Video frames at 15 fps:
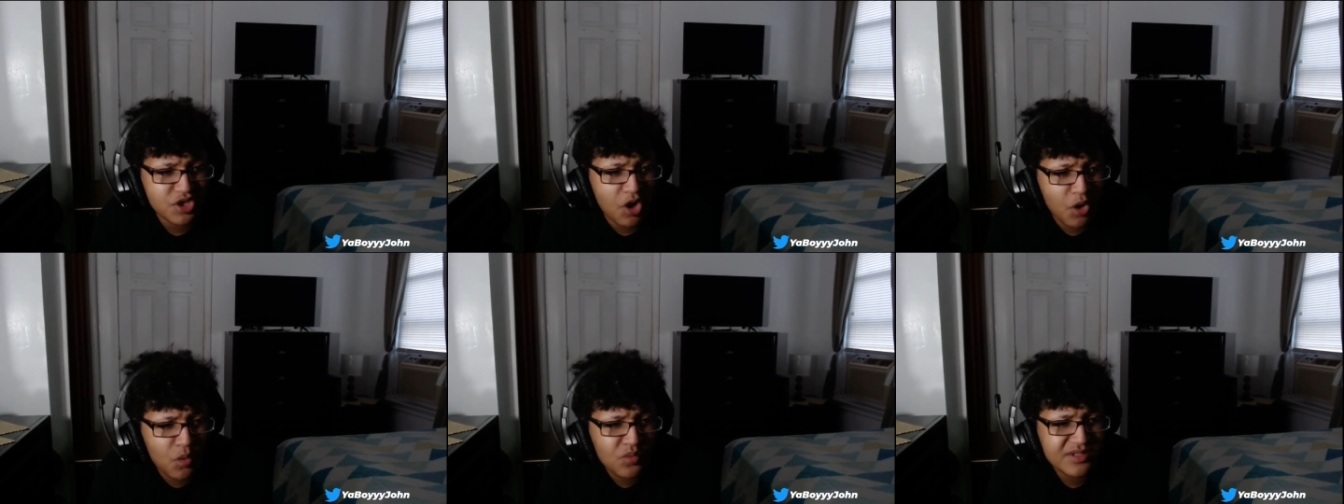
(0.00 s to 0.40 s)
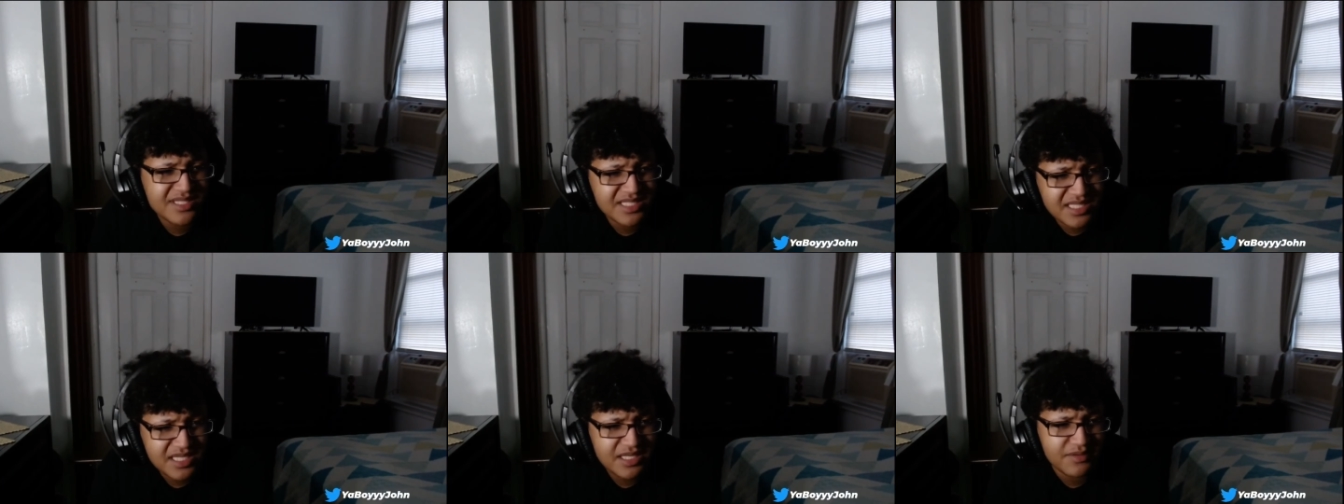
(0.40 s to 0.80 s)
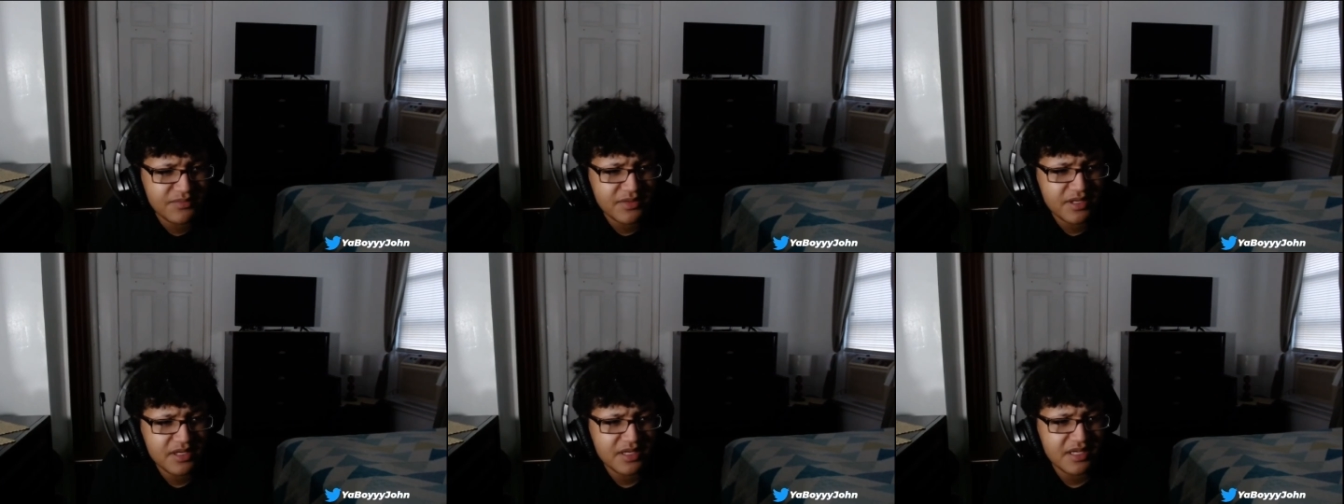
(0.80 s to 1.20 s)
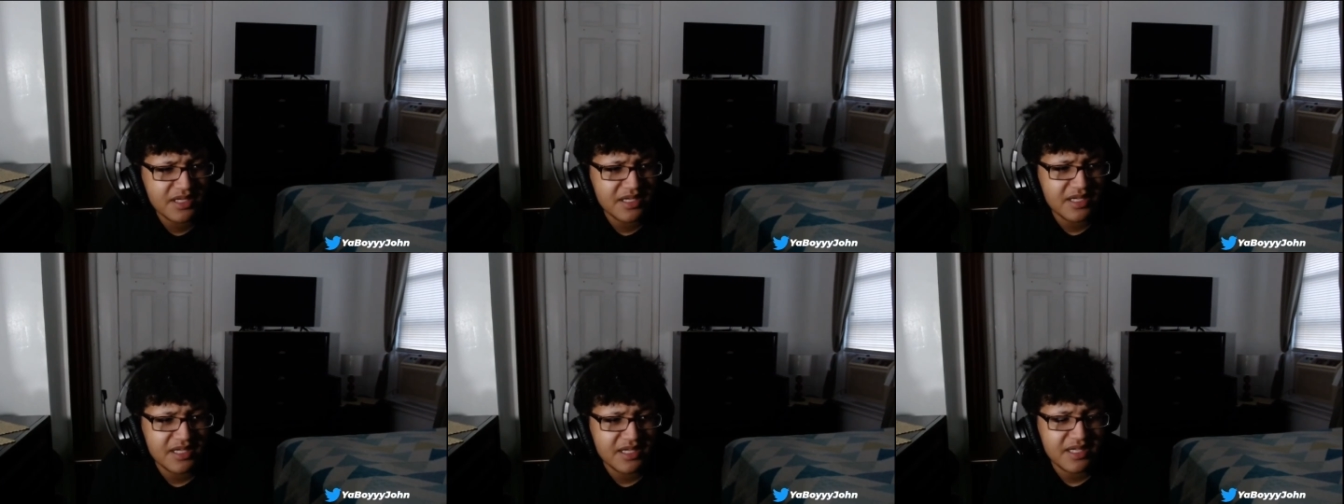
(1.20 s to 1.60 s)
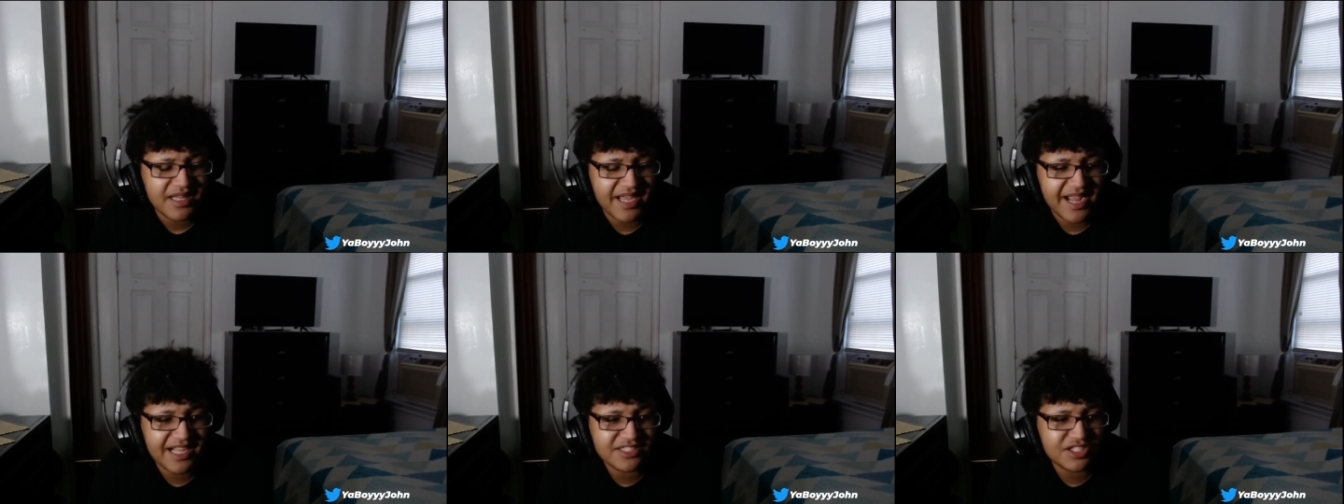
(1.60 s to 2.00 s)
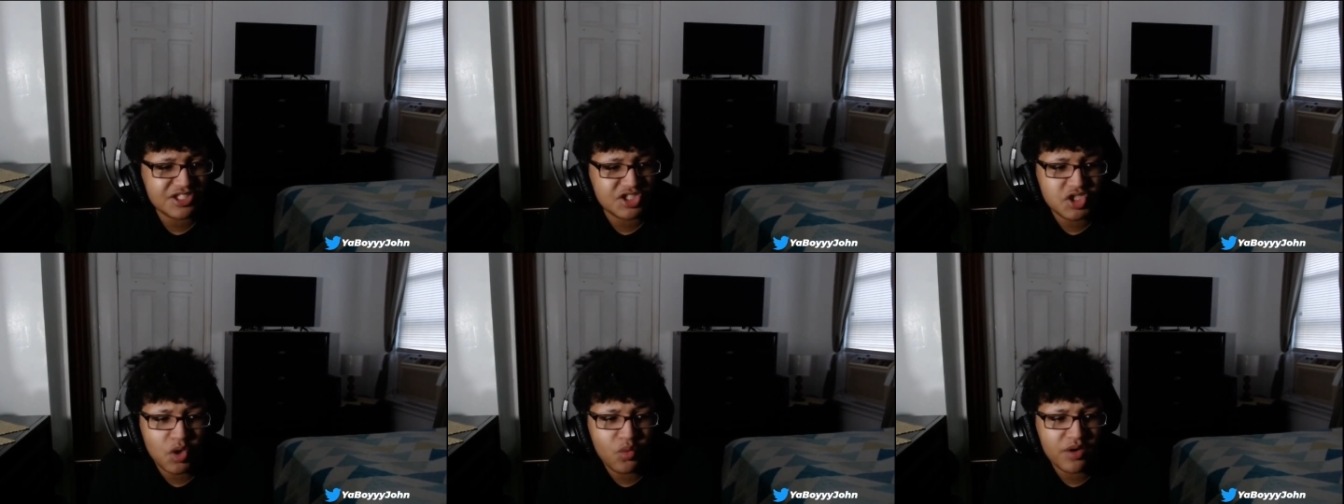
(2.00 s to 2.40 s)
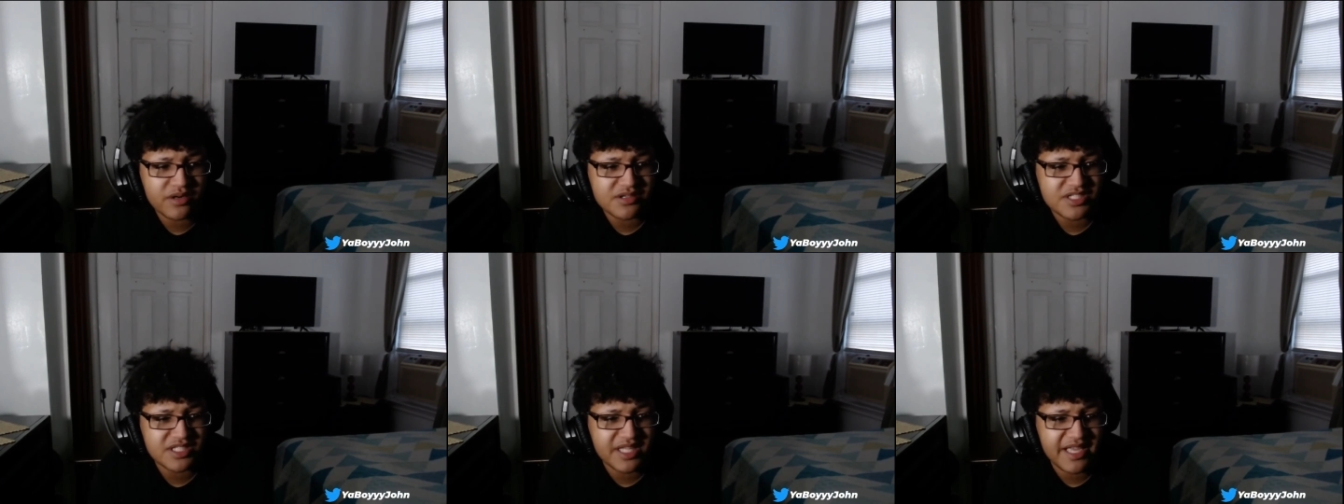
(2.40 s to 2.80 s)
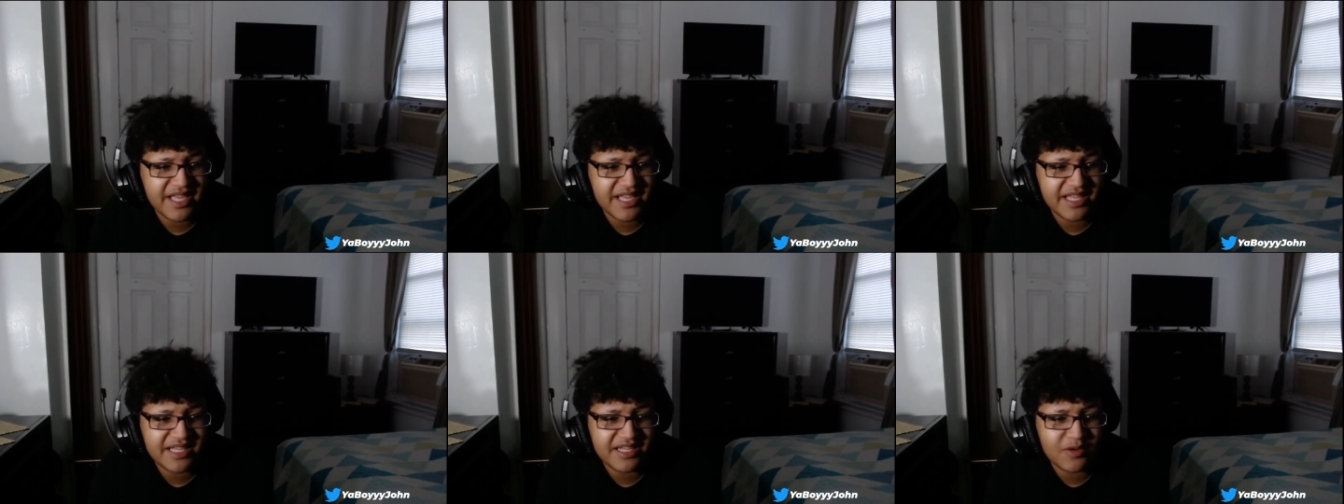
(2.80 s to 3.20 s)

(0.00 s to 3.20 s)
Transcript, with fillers: own team. Like, I just don't understand